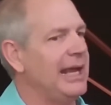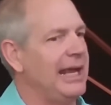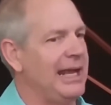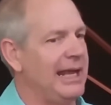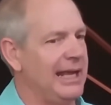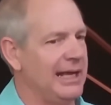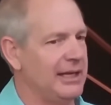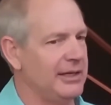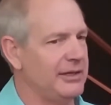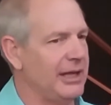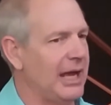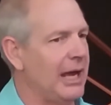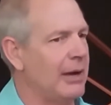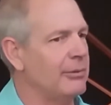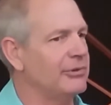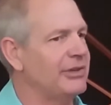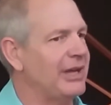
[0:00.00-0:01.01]
And
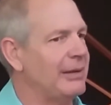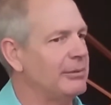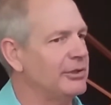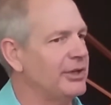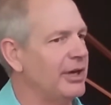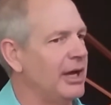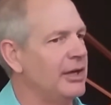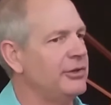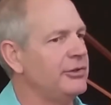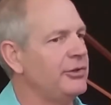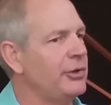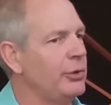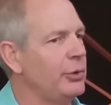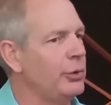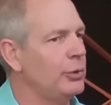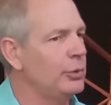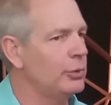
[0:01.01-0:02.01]
I was able to
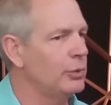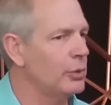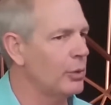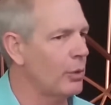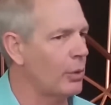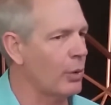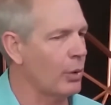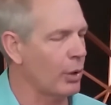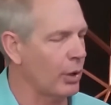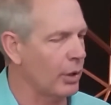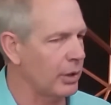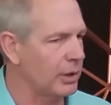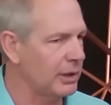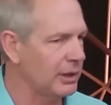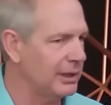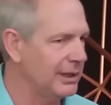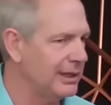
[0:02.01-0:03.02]
undo
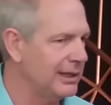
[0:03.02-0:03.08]
or